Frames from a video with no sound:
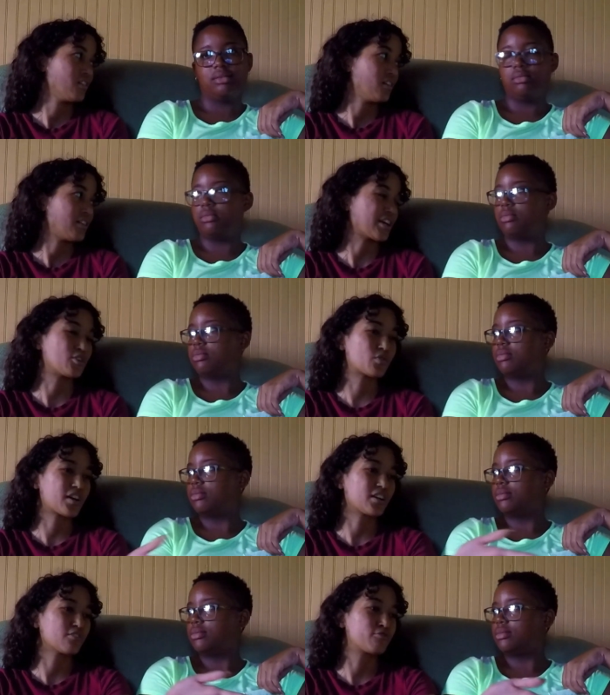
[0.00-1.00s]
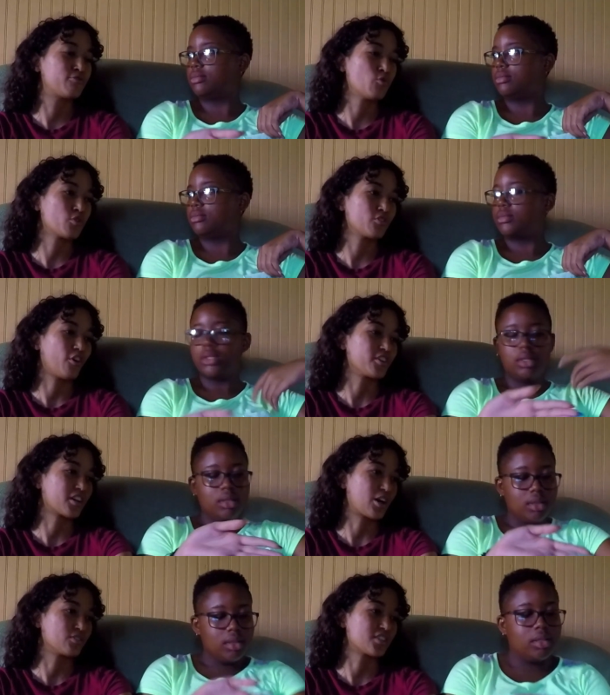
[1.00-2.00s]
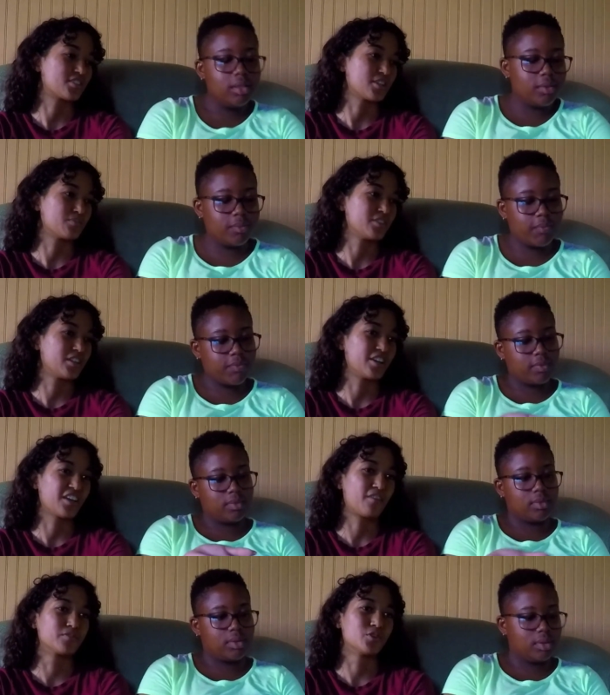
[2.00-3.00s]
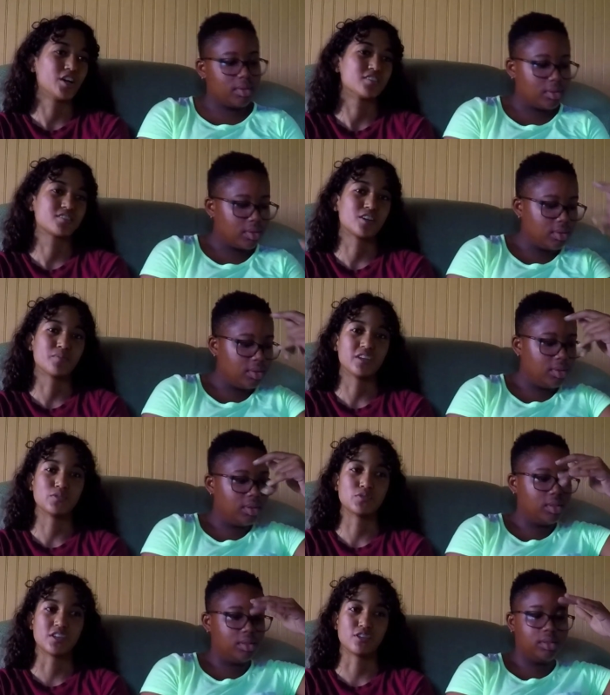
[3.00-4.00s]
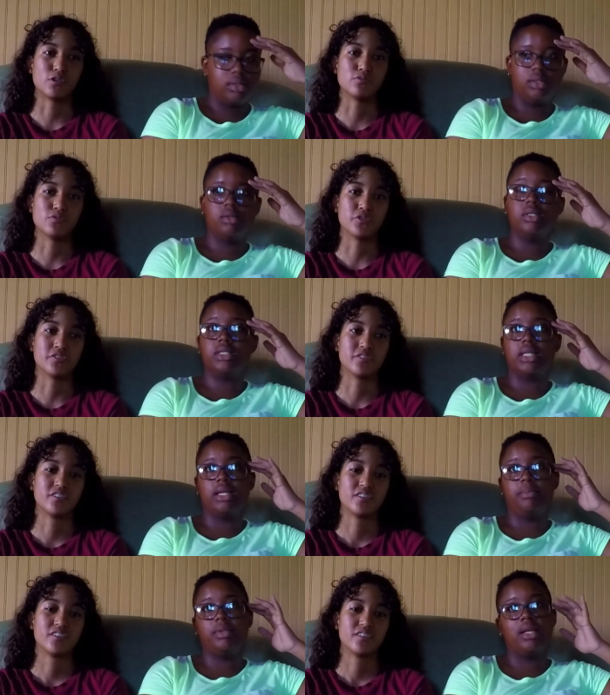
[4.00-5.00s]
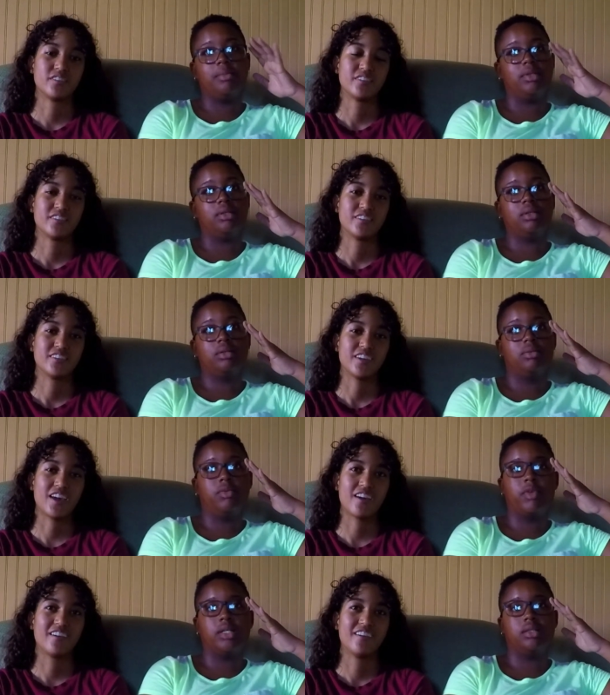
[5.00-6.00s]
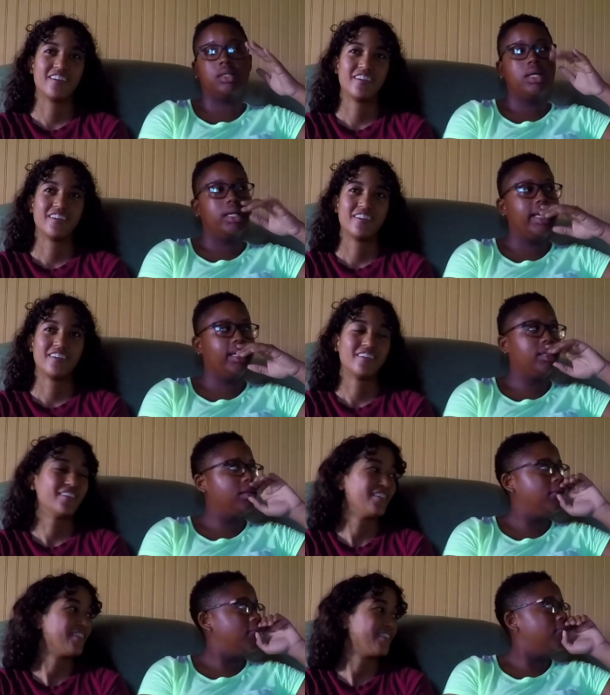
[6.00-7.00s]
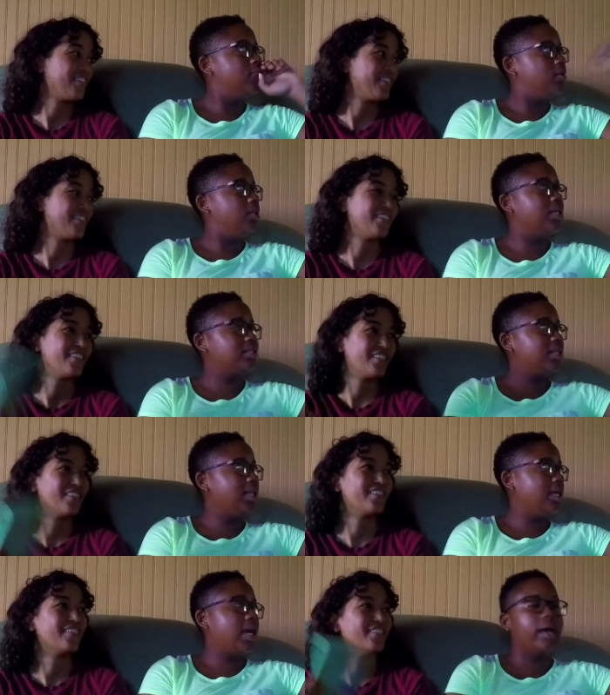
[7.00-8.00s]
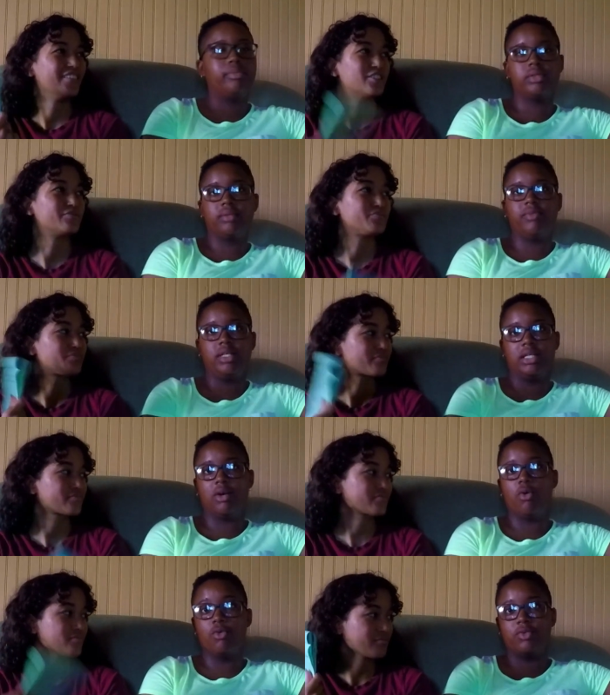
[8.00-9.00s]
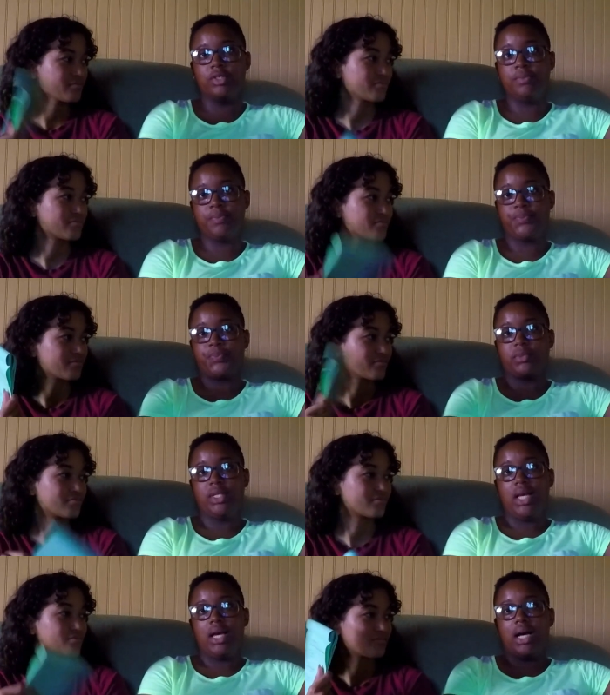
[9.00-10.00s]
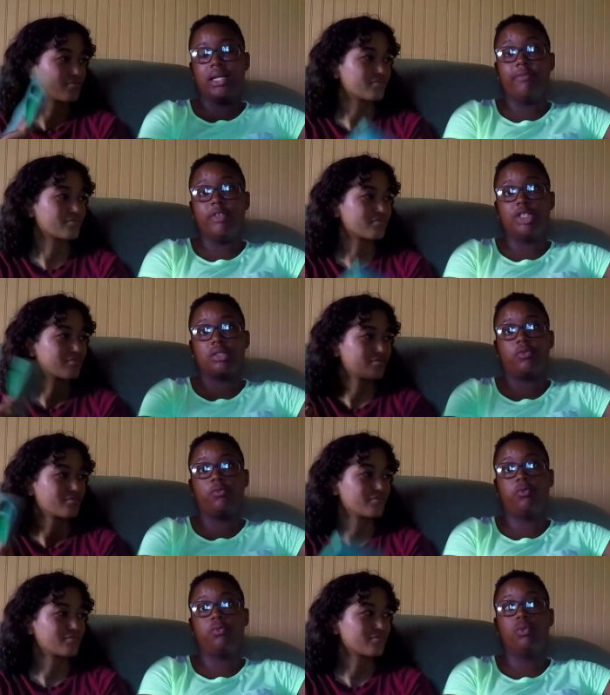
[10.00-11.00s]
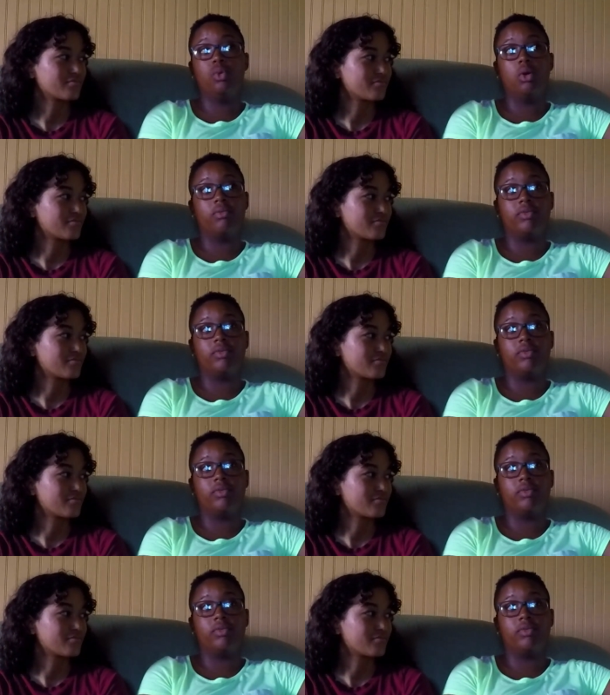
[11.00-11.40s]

Speaker 1: Like you can leave food on the counter table and they have no ants coming in to take your food. Yo, it's an epidemic.
Speaker 2: Yeah. Like yesterday I put something in the oven and the thing just full of